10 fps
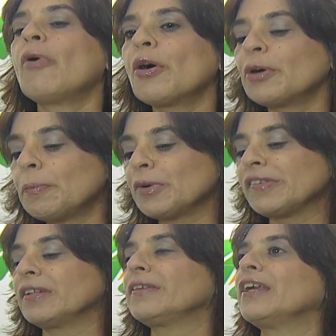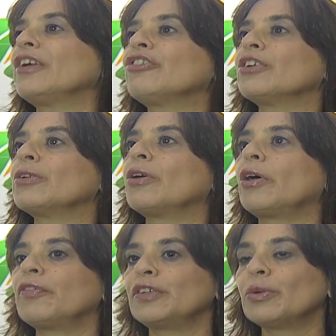representation
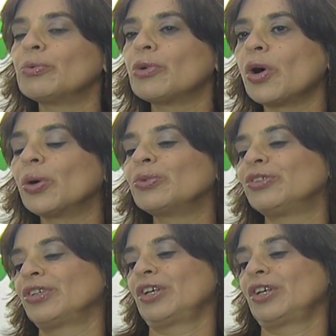of the world,